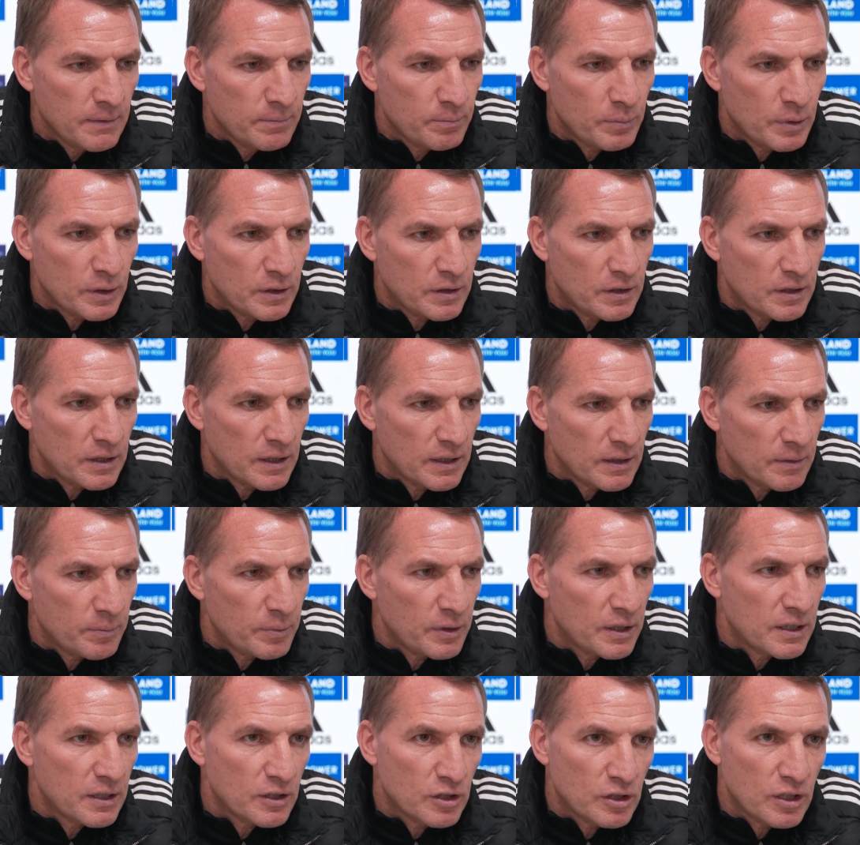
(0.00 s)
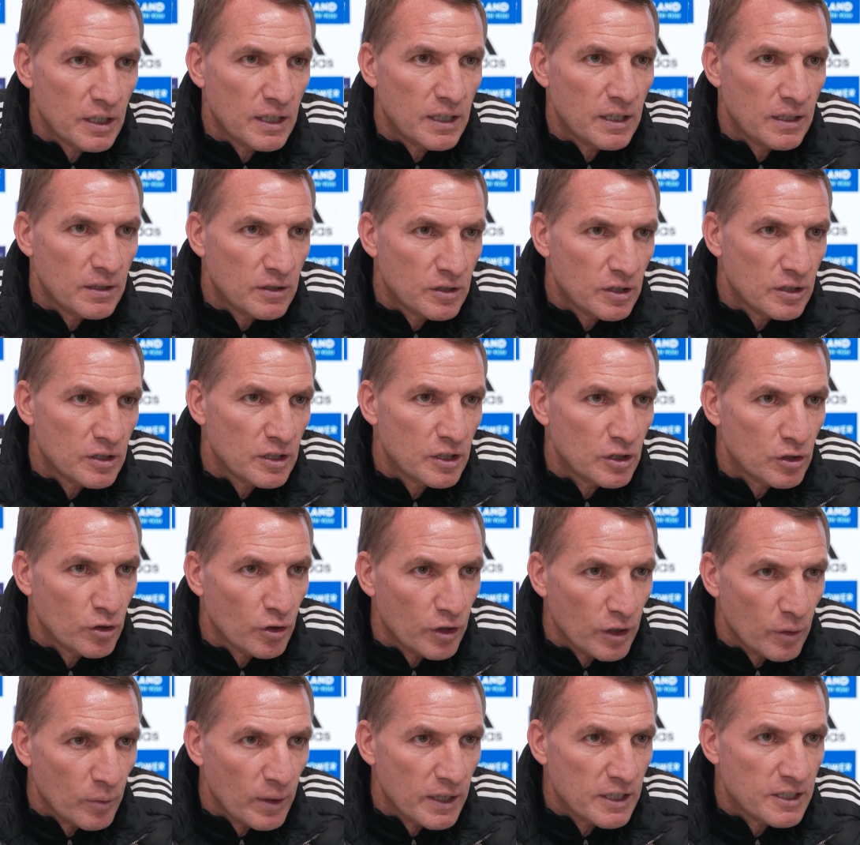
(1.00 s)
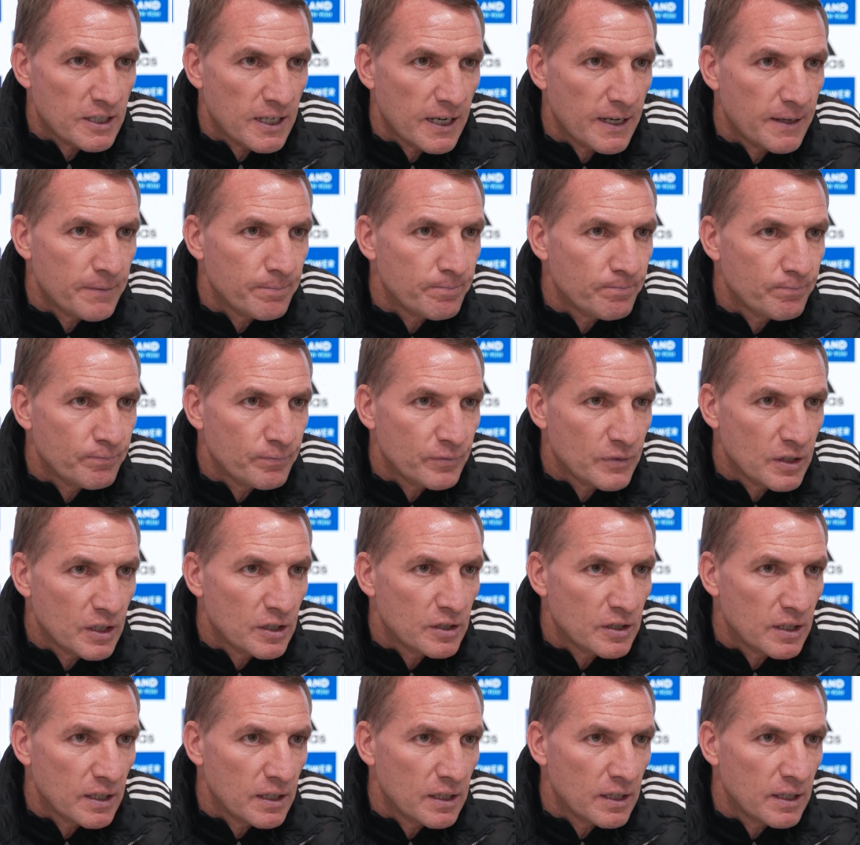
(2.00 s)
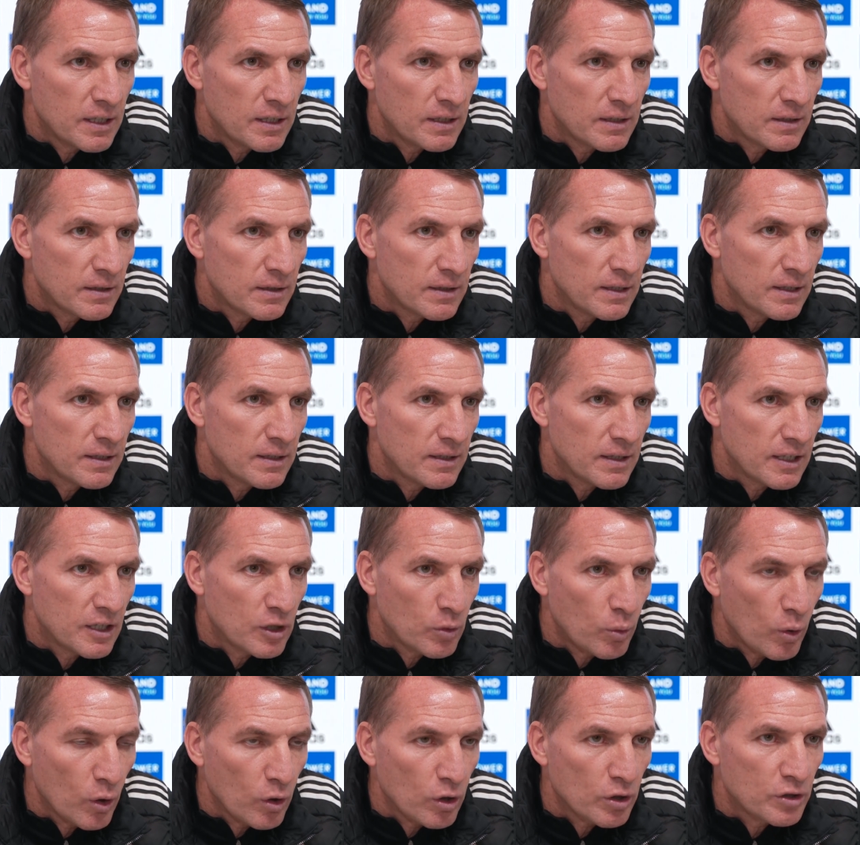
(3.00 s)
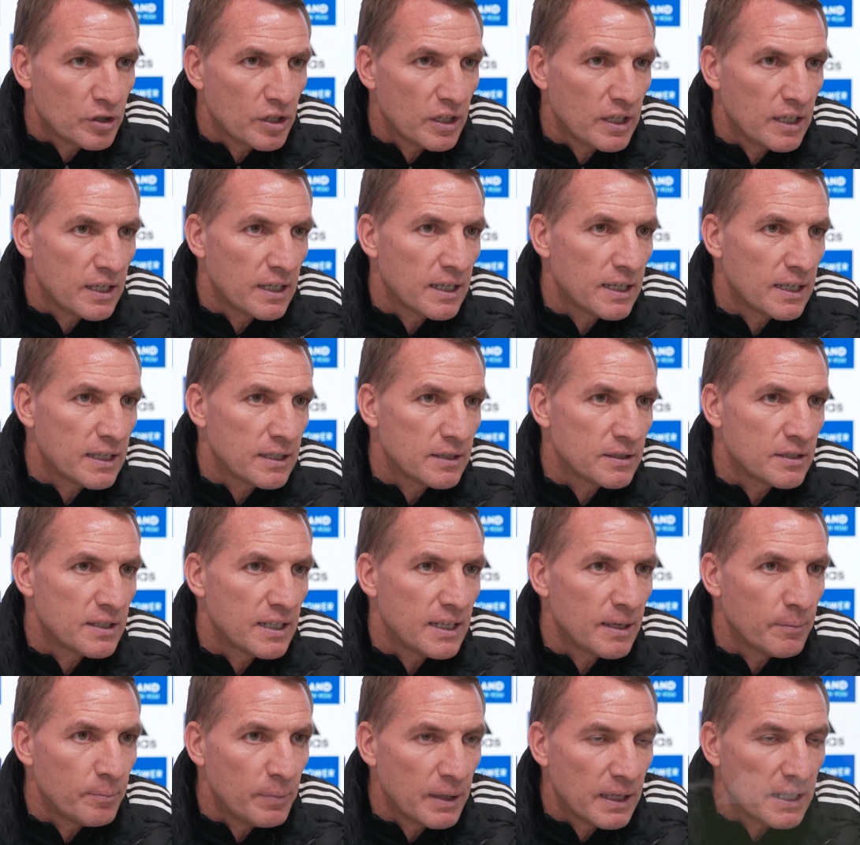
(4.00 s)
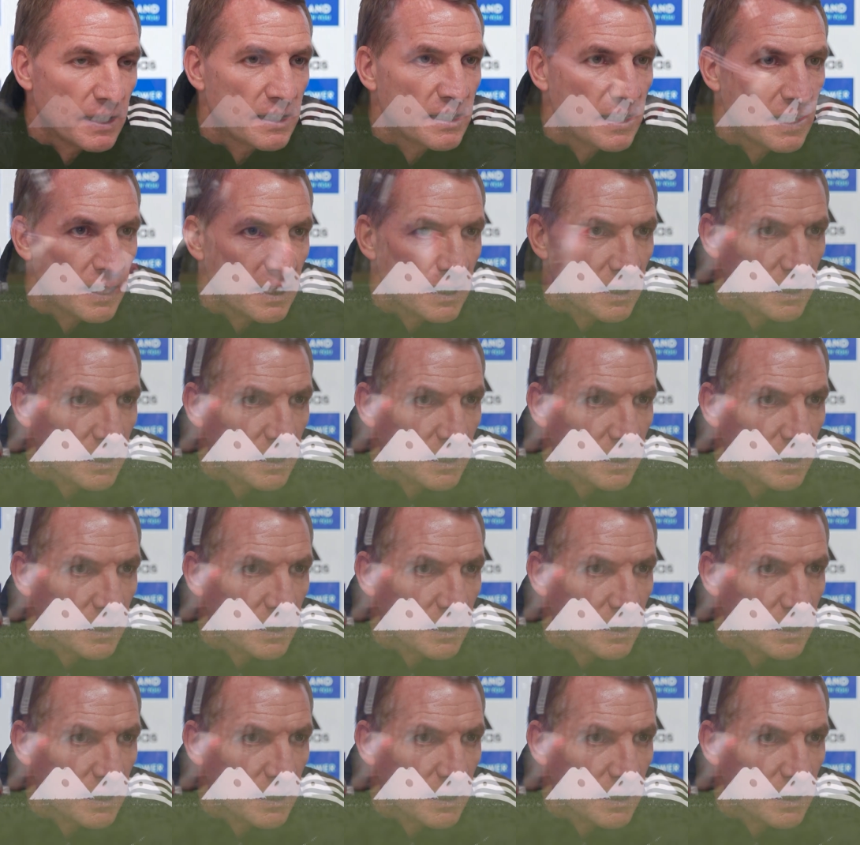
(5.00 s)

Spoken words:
But you can see since he's gone to West Ham, you see the quality he has, the ability he